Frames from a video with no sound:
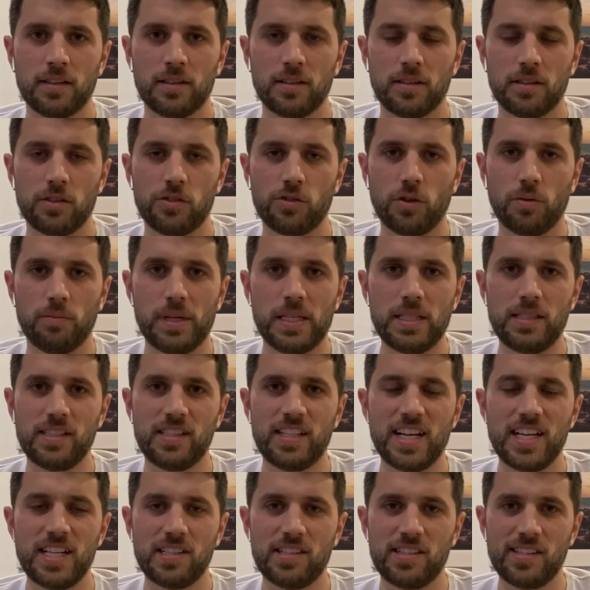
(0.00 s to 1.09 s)
So Mint
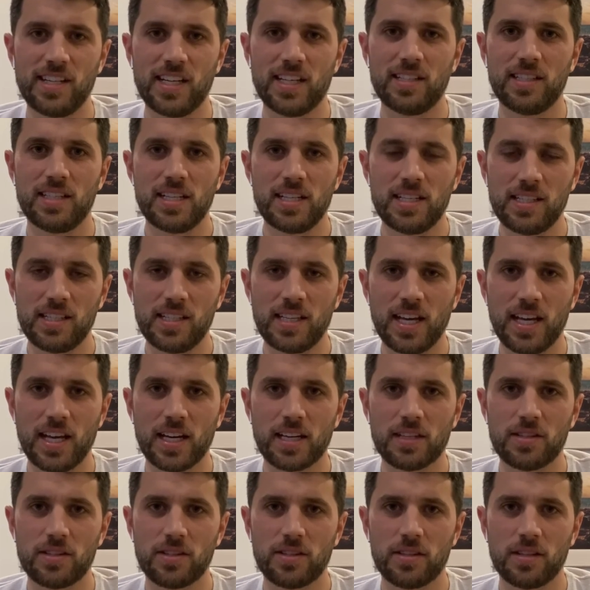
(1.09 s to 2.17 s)
State
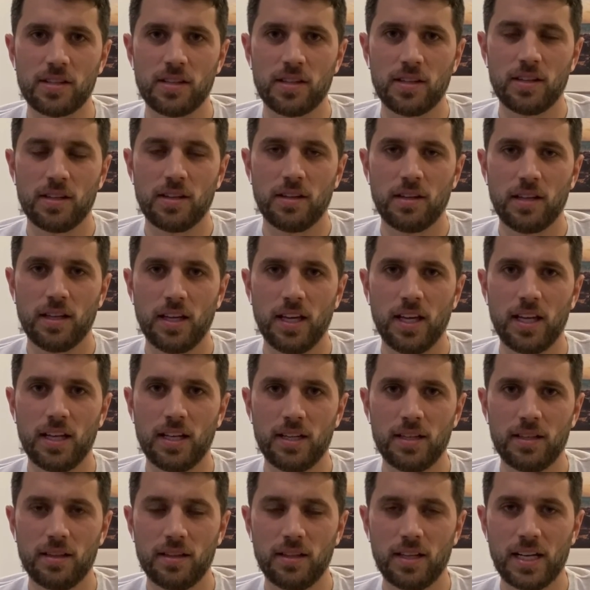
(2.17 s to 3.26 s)
66
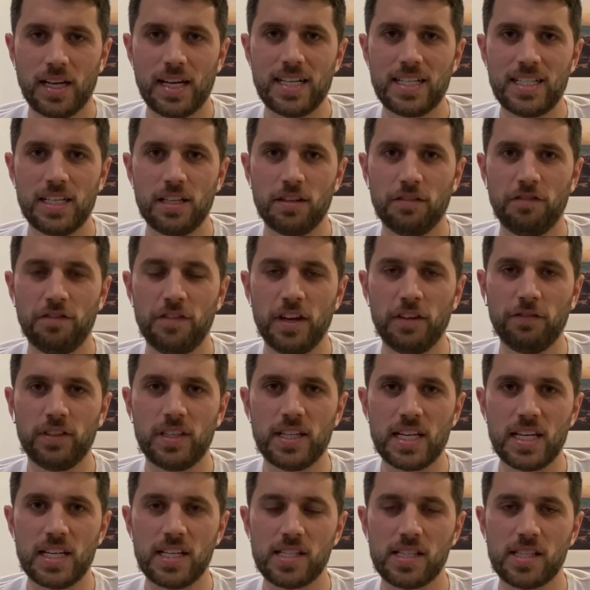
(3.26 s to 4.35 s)
in the
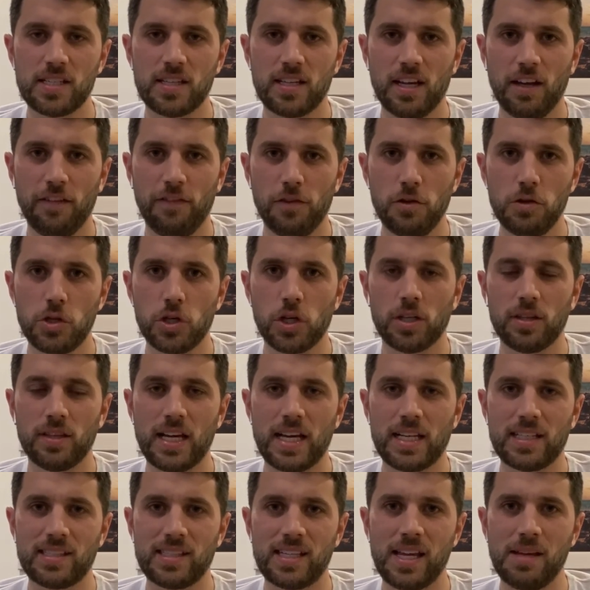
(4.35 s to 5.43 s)
1950s, if you took
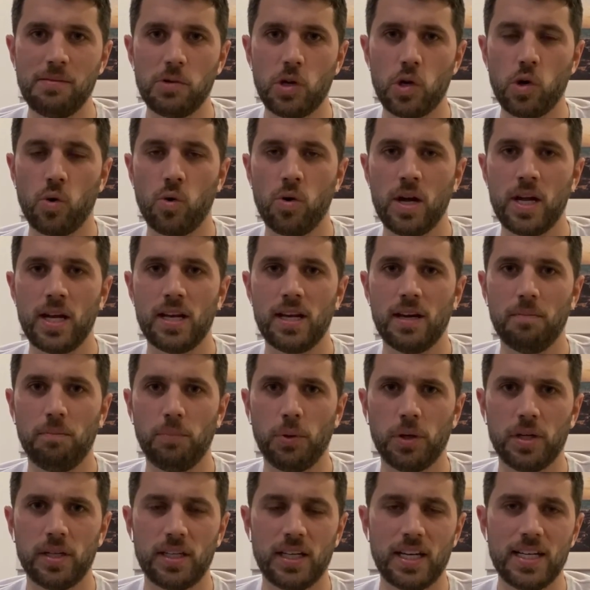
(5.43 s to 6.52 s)
that same coin and
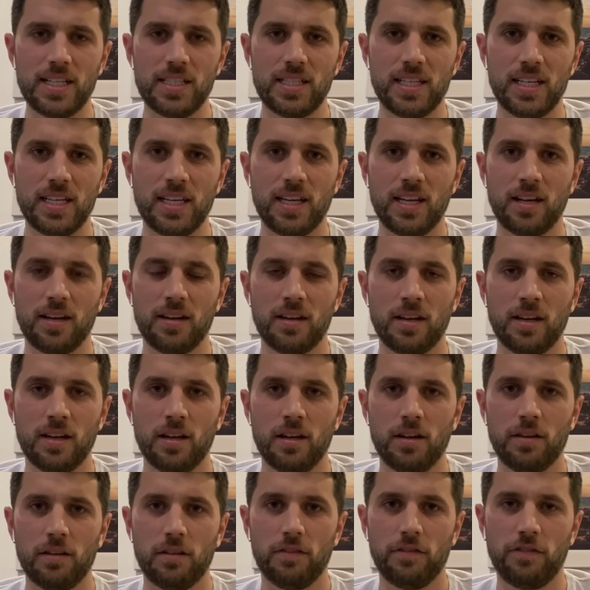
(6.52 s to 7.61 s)
put a
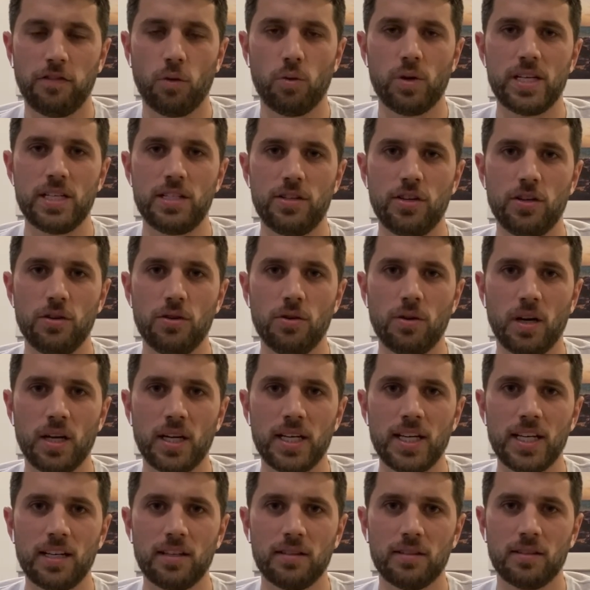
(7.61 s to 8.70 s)
1942 on
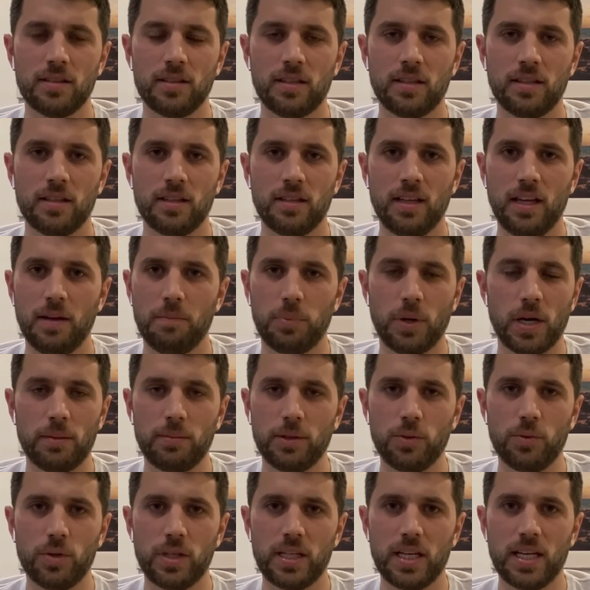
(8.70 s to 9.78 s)
it, it
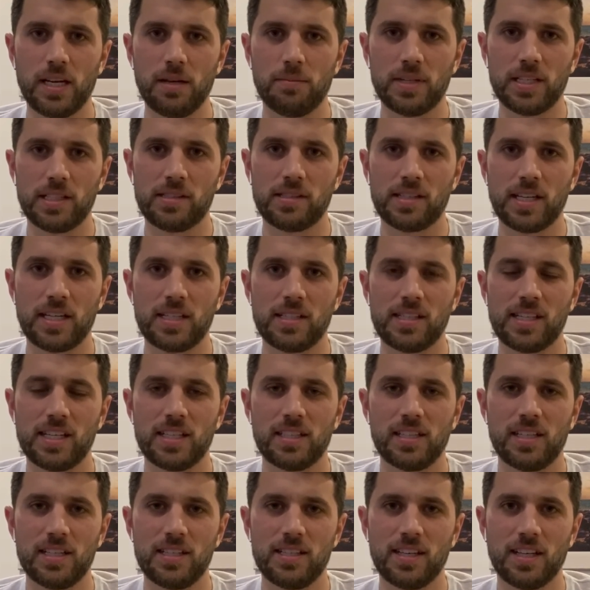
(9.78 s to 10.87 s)
probably wouldn't get a Mint State
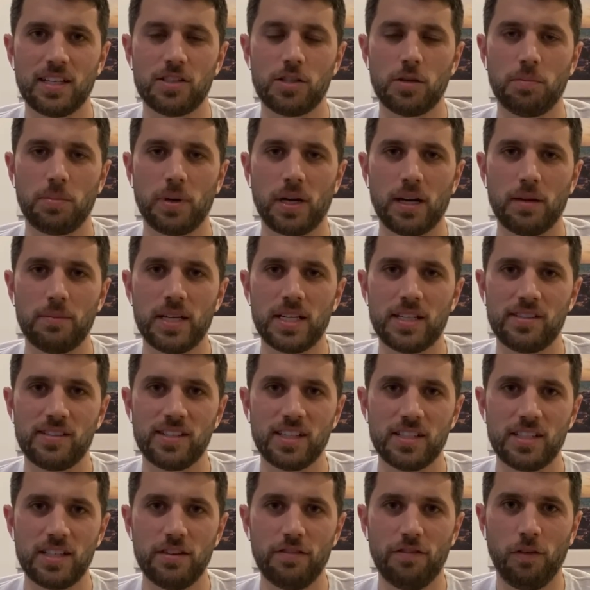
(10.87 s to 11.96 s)
66. It'd probably be a
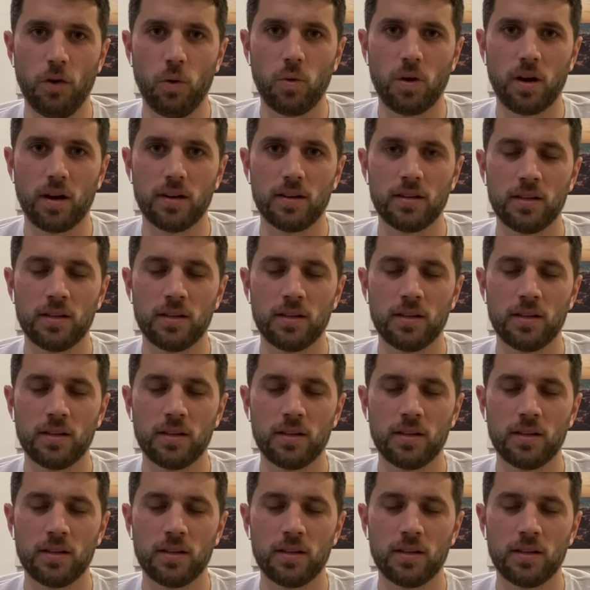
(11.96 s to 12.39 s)
64.